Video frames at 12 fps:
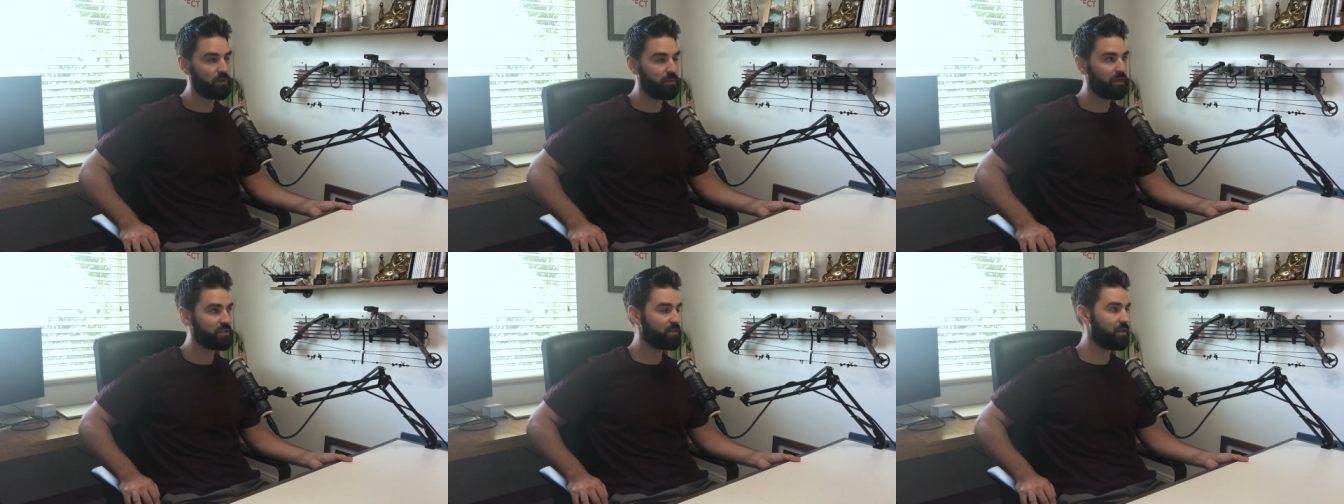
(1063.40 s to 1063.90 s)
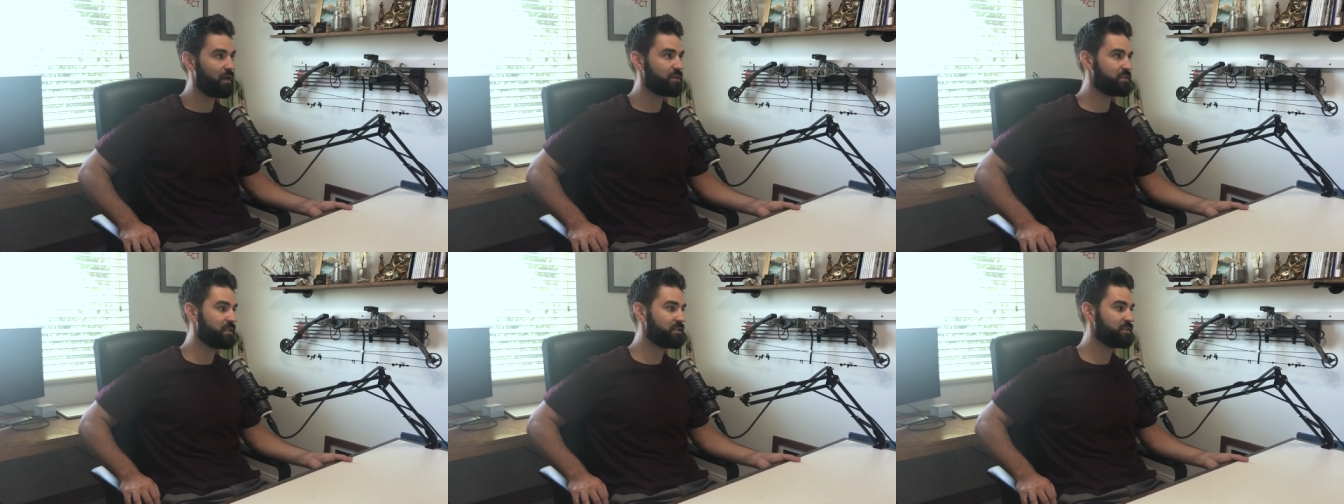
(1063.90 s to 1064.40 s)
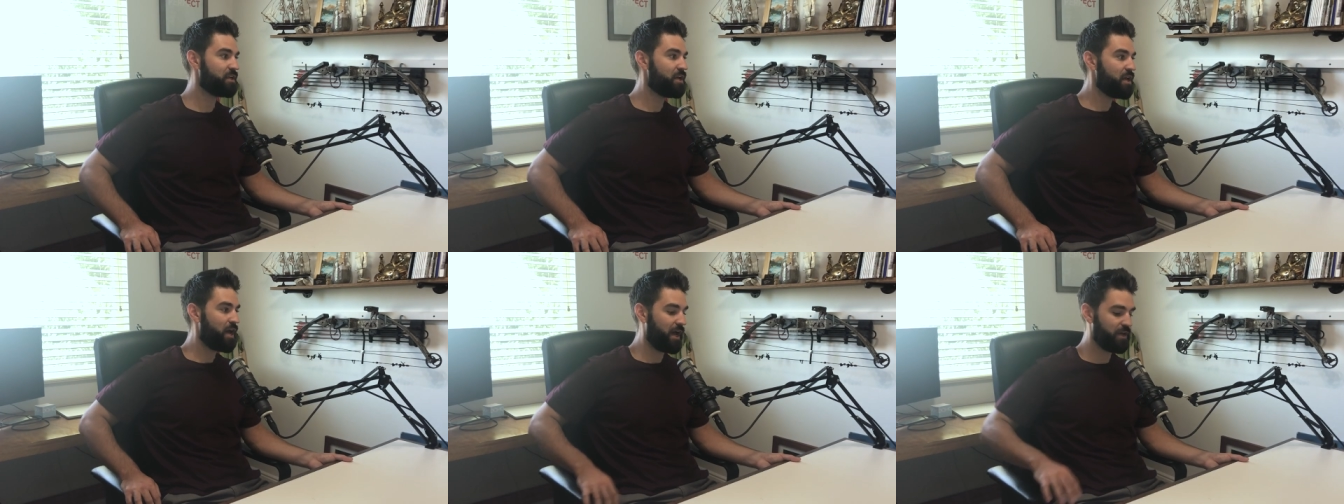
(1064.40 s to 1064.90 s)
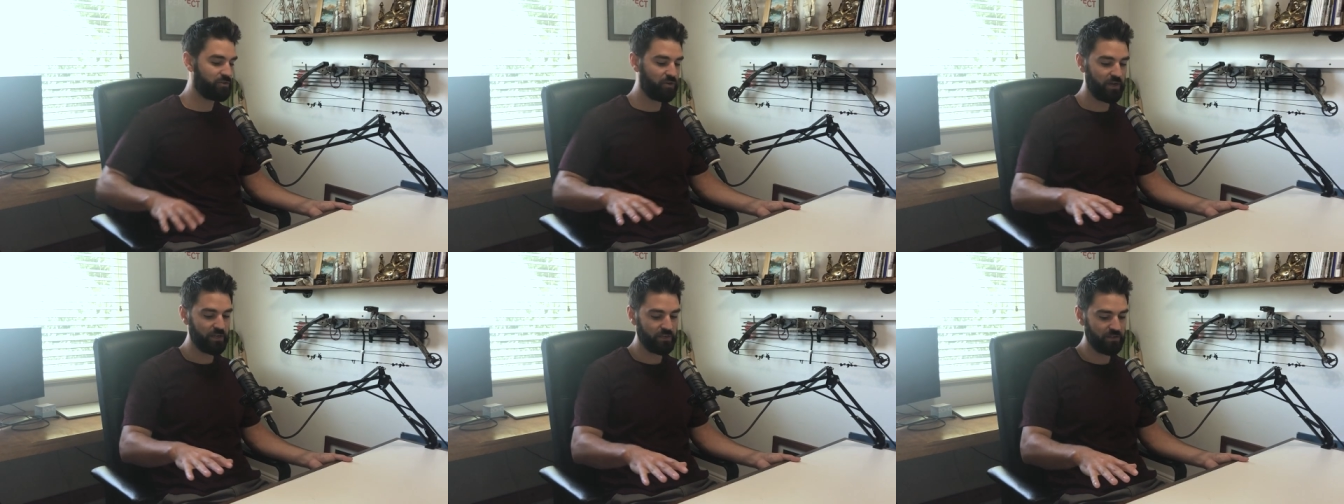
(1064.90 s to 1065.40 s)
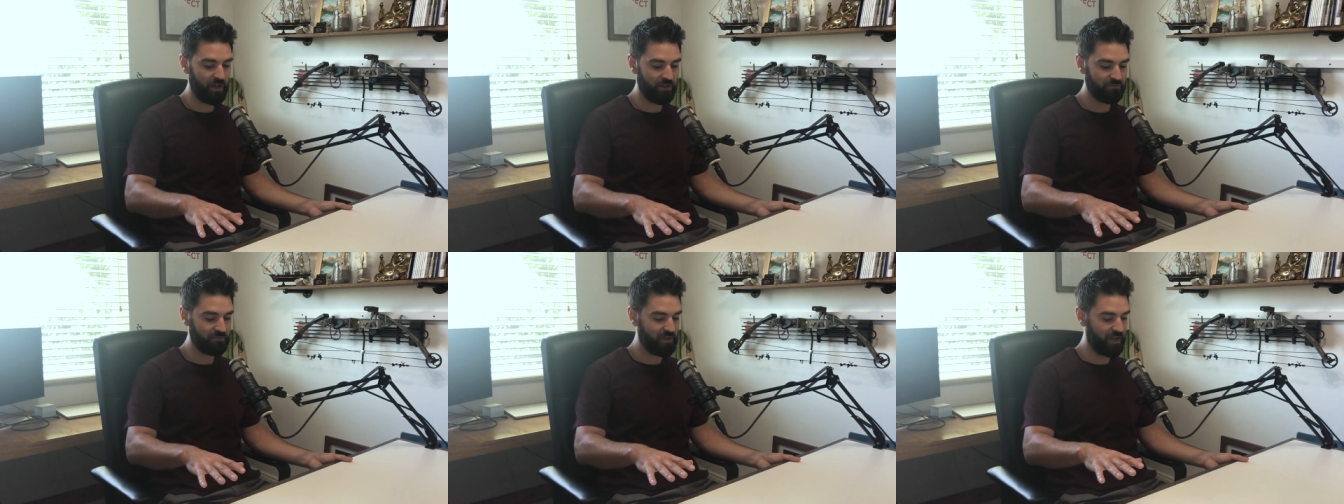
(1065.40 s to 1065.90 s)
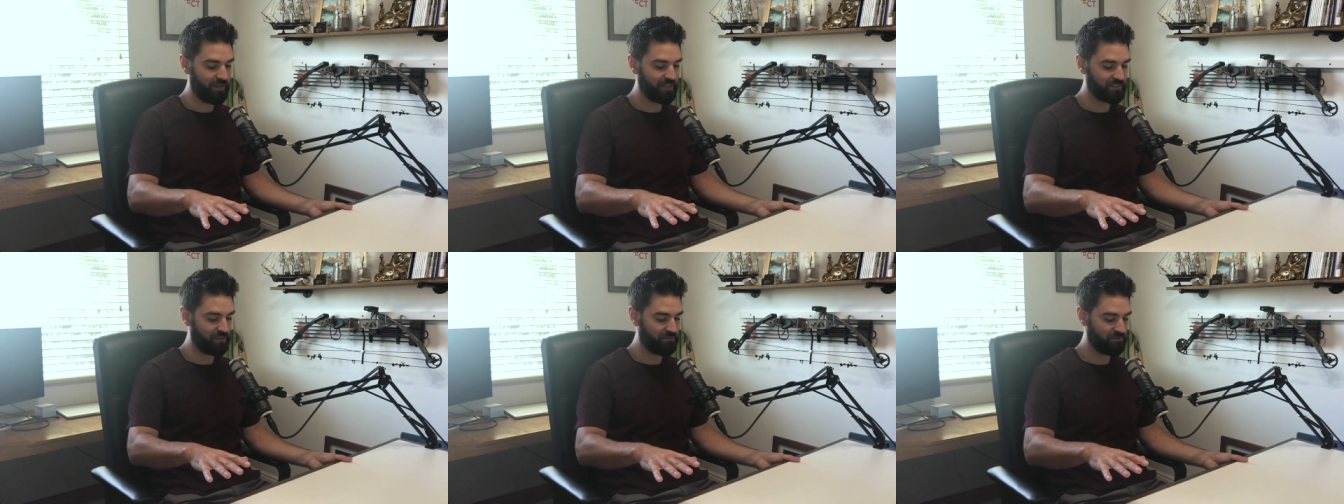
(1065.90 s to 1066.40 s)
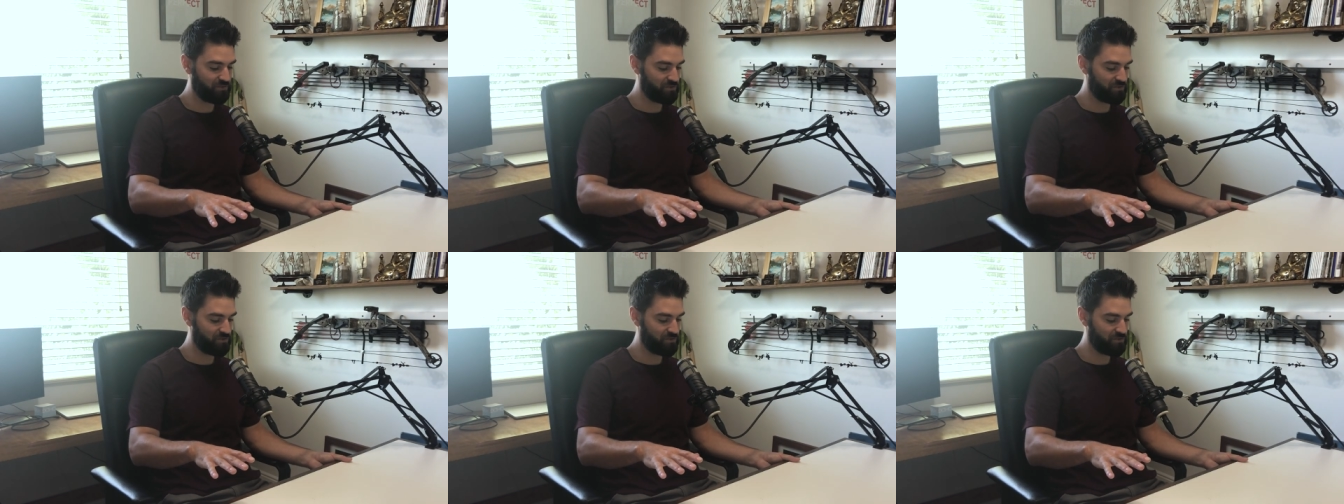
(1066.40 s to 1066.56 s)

that makes a lot of sense yeah i try and i i guess i've